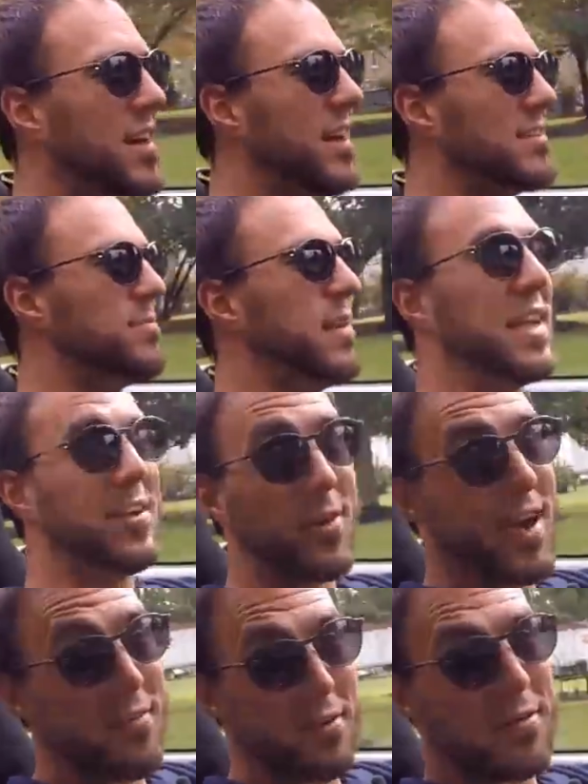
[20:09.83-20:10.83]
This has been a
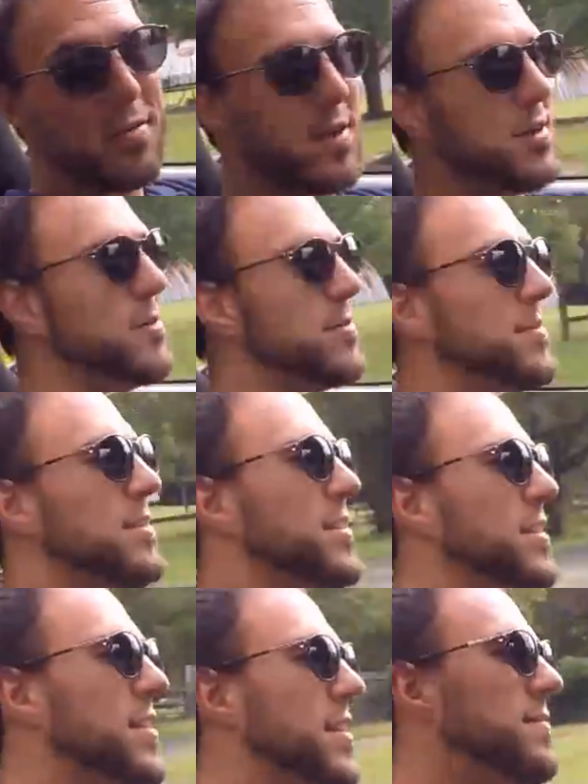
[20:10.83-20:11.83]
driving review
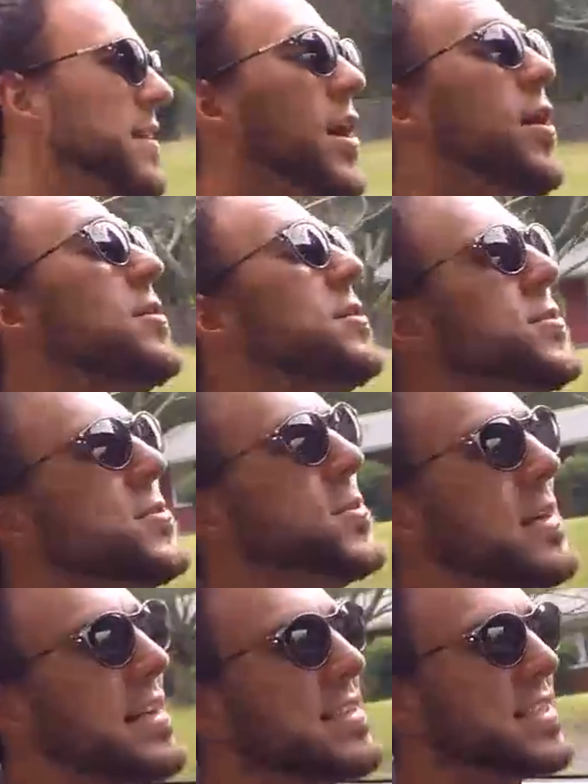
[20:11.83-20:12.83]
of the all-new
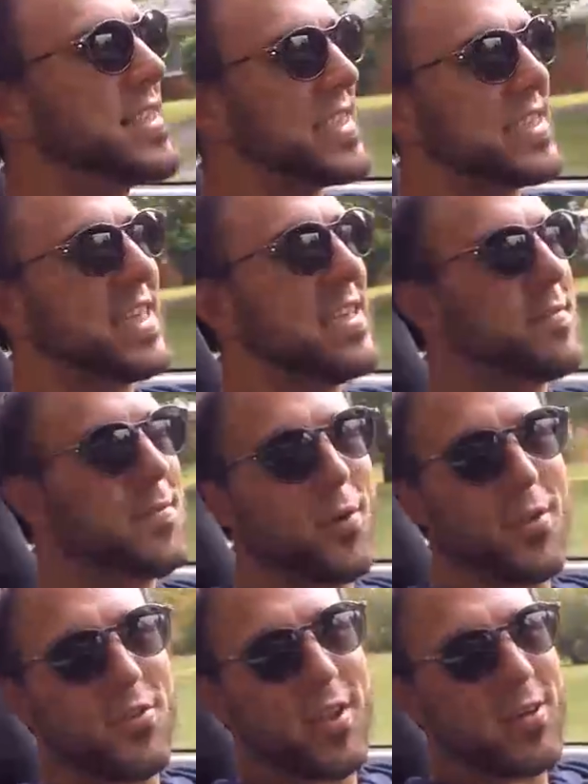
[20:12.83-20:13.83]
2016
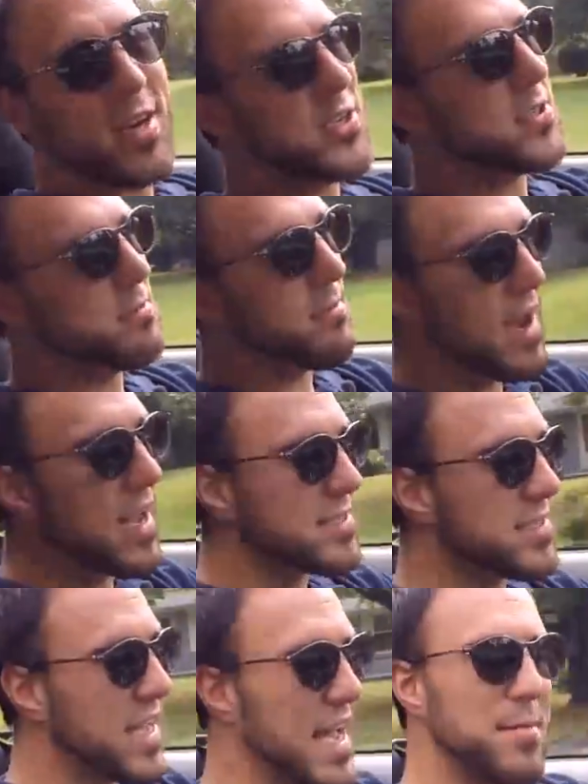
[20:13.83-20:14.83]
fourth generation
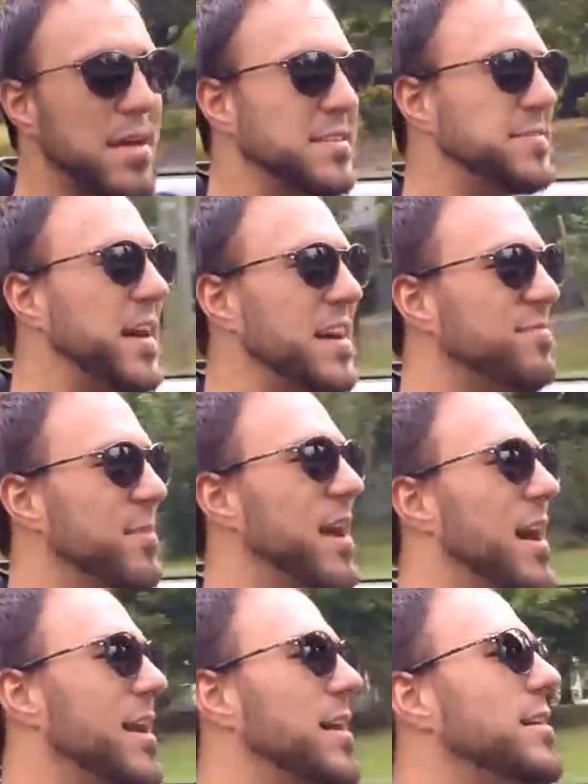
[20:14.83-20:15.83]
Mazda MX-5
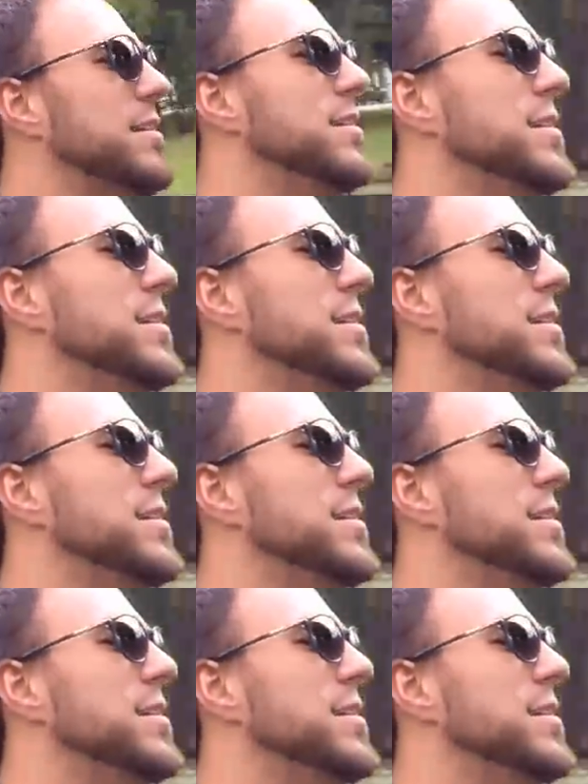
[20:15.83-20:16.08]
Miata.